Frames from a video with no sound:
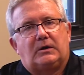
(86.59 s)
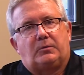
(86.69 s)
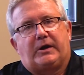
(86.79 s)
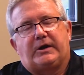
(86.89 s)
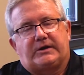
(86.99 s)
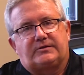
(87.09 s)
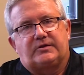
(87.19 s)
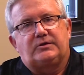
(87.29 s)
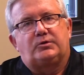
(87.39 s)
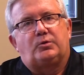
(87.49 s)
We're going to
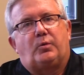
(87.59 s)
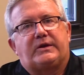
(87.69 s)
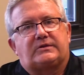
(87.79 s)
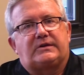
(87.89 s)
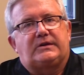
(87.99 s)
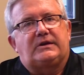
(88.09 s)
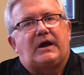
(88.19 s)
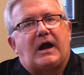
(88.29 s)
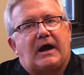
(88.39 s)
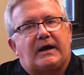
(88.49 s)
continue with
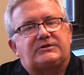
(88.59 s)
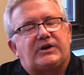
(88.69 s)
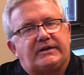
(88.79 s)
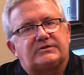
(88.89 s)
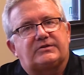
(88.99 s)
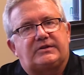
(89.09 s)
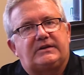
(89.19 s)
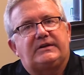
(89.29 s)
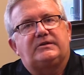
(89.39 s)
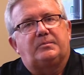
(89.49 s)
the changes that
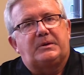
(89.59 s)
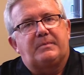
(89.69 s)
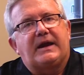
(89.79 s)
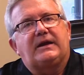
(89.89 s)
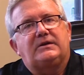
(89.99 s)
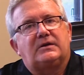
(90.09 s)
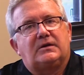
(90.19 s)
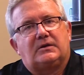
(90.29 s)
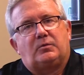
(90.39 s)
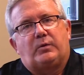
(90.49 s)
need to be made
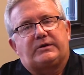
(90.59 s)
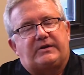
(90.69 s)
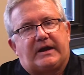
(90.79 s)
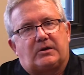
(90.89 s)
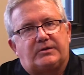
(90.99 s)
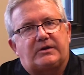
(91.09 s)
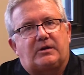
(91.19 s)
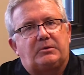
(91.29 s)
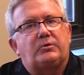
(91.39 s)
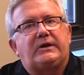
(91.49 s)
with care in the
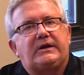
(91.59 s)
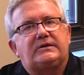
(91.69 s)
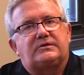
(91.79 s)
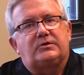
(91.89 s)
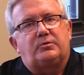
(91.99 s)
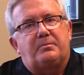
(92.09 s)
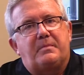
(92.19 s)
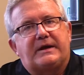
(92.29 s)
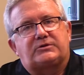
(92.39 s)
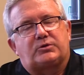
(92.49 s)
community to
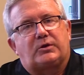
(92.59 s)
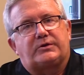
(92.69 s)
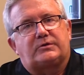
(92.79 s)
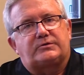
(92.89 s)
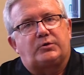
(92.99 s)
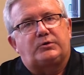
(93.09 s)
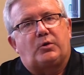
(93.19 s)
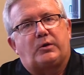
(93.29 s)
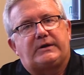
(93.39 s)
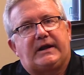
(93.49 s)
make sure there's good
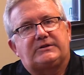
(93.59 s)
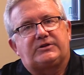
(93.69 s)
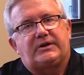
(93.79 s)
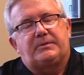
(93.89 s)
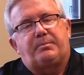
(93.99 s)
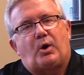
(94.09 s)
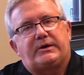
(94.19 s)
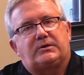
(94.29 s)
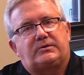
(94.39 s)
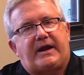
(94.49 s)
coordination and
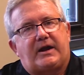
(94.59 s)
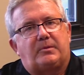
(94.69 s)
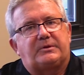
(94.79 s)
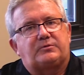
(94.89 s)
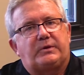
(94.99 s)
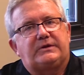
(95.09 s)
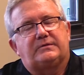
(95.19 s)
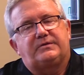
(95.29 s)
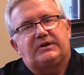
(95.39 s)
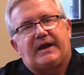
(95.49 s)
partnered care between the
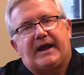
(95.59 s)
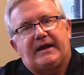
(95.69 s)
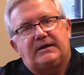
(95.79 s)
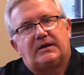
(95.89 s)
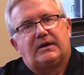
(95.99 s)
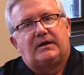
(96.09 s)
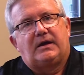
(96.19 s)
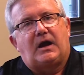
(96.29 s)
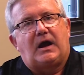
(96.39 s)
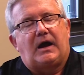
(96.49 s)
VA
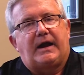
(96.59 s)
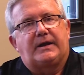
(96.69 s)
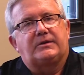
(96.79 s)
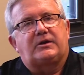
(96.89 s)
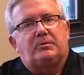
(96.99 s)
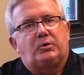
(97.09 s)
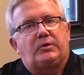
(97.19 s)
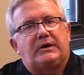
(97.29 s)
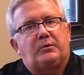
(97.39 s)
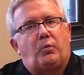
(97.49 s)
and the
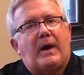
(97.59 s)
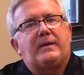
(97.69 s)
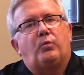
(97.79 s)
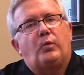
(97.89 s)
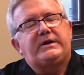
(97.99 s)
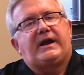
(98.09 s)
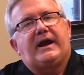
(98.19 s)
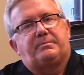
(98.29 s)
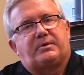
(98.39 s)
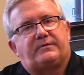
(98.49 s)
community when we
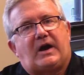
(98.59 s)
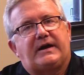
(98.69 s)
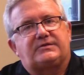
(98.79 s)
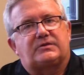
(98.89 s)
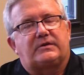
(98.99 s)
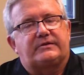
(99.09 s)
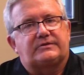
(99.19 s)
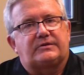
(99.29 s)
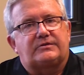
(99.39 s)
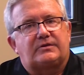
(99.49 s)
can't provide
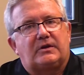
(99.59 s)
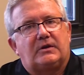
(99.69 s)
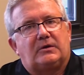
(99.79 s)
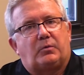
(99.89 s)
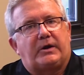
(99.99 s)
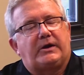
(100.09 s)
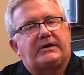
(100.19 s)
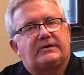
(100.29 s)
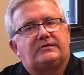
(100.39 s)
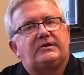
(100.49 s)
services. We're going to
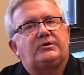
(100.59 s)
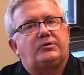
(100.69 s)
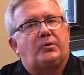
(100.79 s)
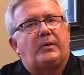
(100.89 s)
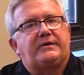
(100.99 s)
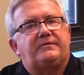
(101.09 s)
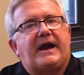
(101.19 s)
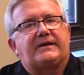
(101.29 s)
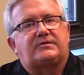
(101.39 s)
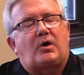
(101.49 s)
continue to
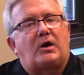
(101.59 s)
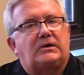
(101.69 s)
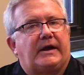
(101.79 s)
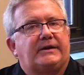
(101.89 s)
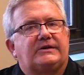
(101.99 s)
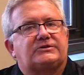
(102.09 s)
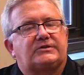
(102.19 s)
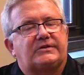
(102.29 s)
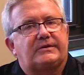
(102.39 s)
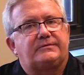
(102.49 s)
advance our
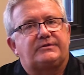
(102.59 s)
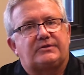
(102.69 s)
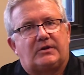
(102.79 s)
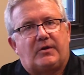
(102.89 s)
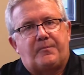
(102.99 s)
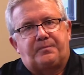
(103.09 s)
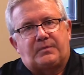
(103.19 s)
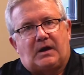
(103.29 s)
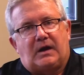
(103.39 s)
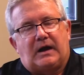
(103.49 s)
initiatives
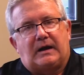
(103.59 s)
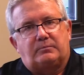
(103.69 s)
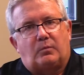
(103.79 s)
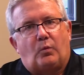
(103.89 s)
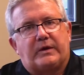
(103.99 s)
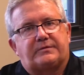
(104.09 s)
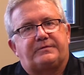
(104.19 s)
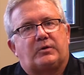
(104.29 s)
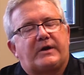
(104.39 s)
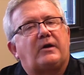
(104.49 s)
with
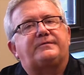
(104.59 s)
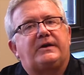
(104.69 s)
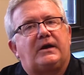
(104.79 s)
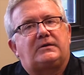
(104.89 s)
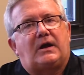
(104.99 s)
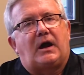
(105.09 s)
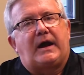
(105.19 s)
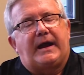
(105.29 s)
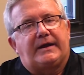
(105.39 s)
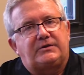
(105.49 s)
Philadelphia
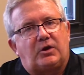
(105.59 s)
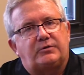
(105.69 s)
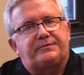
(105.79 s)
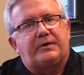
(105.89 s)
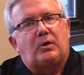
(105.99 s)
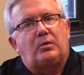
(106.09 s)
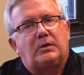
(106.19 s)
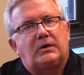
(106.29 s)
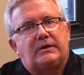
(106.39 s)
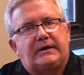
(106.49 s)
and Coatesville
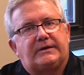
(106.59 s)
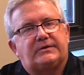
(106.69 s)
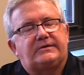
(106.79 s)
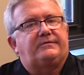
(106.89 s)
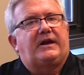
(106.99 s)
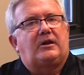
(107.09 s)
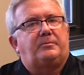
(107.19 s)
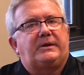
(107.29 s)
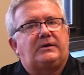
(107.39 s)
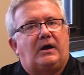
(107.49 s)
in the
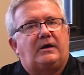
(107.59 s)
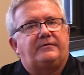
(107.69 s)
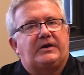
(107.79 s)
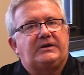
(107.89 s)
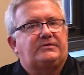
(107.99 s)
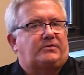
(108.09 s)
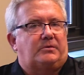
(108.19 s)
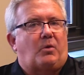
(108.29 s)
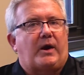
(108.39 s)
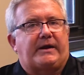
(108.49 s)
development of an
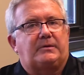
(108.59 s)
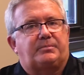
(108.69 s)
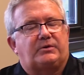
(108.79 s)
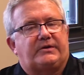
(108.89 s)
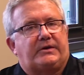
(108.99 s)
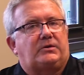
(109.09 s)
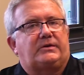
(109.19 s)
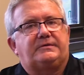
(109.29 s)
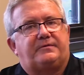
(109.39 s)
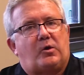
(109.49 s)
Eastern market,
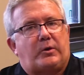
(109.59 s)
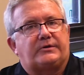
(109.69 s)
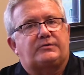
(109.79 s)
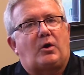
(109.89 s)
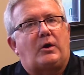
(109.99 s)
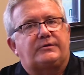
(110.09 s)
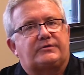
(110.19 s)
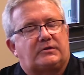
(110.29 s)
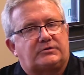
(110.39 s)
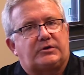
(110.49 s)
particularly focused on
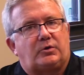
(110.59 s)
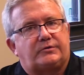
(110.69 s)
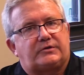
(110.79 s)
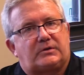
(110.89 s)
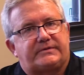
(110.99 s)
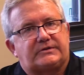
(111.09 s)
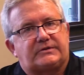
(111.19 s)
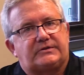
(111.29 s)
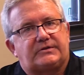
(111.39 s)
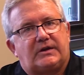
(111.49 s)
surgical
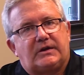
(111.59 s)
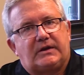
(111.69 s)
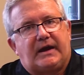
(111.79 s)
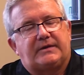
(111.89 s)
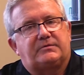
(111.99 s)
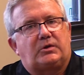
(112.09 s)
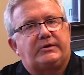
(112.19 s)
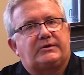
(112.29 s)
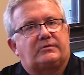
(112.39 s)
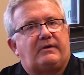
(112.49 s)
services and
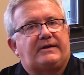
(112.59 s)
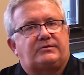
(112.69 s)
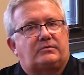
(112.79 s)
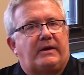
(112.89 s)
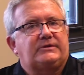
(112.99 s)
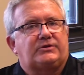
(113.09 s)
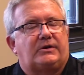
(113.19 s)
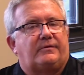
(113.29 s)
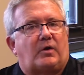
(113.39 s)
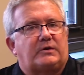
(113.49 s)
really the
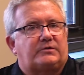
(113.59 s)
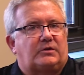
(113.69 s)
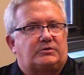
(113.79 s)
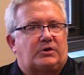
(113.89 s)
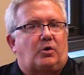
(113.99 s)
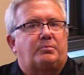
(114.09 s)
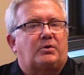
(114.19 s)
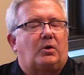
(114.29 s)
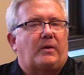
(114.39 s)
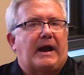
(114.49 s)
restoration of our surgical
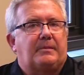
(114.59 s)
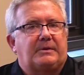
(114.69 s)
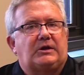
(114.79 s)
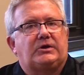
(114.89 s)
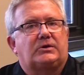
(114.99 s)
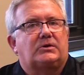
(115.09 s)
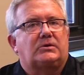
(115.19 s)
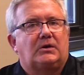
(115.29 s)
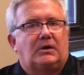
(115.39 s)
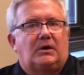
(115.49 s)
program here
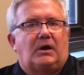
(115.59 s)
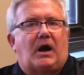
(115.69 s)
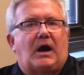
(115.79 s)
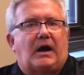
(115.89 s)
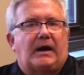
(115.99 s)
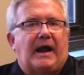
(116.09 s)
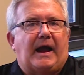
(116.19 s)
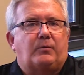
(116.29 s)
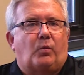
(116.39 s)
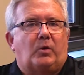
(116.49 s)

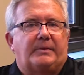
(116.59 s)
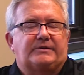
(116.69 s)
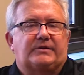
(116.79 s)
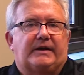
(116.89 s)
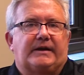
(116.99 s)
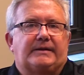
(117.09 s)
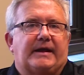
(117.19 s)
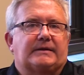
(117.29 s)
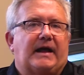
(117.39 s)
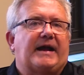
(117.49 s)
at Wilmington. And
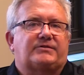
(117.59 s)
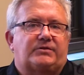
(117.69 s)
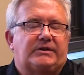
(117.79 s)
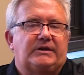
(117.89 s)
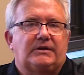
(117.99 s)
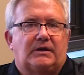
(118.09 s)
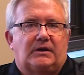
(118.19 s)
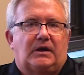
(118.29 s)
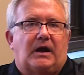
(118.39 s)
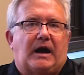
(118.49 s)
then lastly,
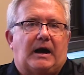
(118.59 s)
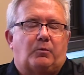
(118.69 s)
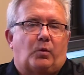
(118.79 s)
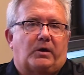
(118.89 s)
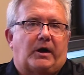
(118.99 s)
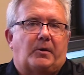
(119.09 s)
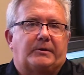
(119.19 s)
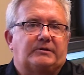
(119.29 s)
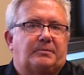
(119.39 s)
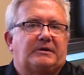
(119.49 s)
we're
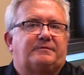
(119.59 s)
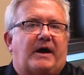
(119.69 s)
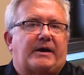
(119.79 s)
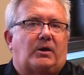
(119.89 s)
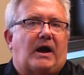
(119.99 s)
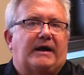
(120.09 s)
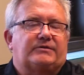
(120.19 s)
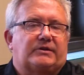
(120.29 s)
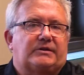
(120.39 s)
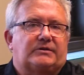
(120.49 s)
going to be
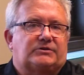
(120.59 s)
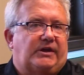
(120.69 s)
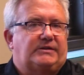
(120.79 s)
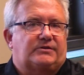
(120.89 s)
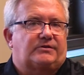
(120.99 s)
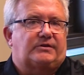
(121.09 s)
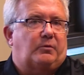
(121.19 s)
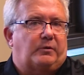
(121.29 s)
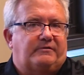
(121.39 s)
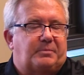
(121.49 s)
finalizing the changes
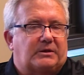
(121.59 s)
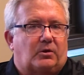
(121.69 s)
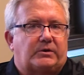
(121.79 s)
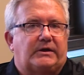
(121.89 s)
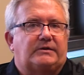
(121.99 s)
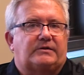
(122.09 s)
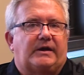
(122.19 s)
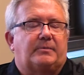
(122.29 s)
that we've been looking to